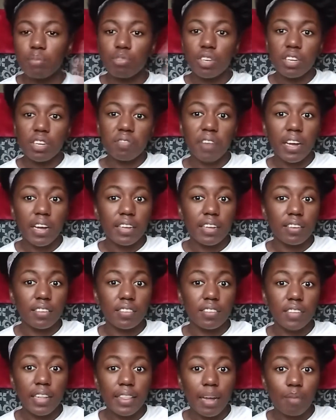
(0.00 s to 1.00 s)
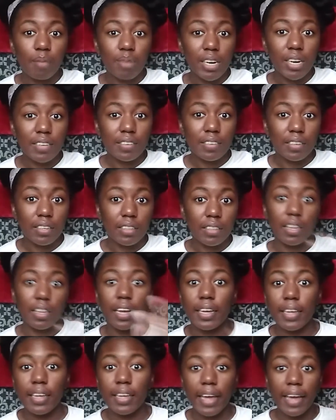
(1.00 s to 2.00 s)
if I set that precedent,
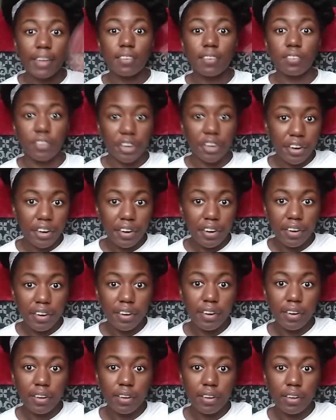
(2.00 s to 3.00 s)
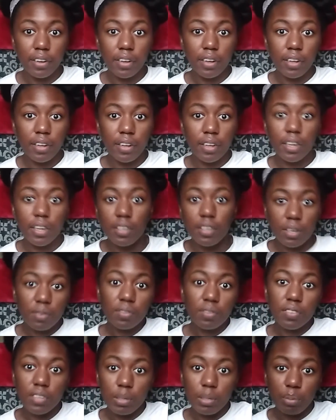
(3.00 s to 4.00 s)
like, hey sir,
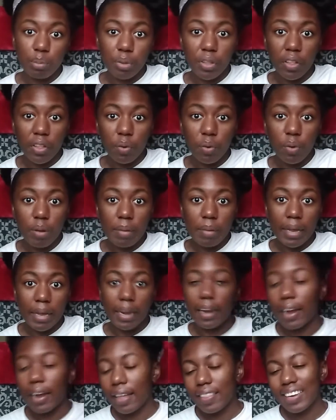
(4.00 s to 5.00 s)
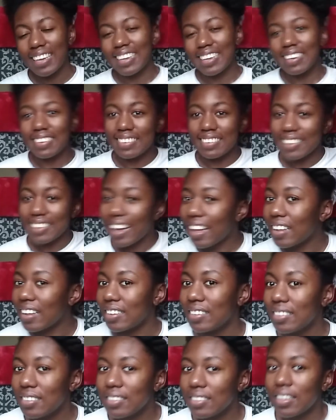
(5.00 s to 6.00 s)
don't sleep with other women, and then he
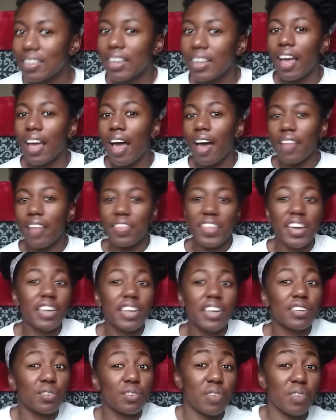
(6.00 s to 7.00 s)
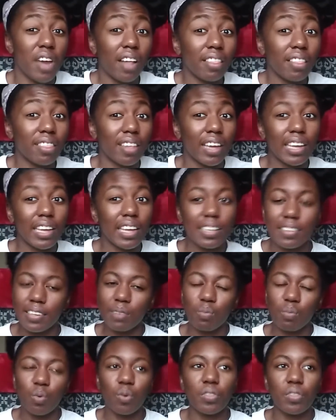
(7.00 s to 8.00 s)
does, and then I do nothing, it's like,
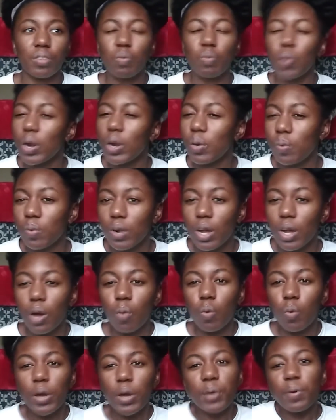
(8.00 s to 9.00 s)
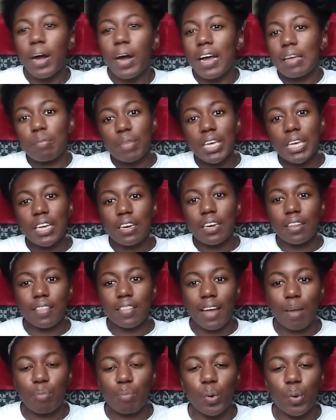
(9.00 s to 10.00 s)
well, then what do I mean at
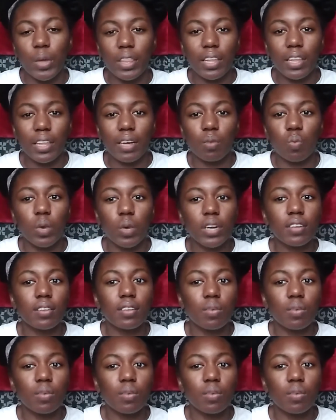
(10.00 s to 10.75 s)
that point? Like, what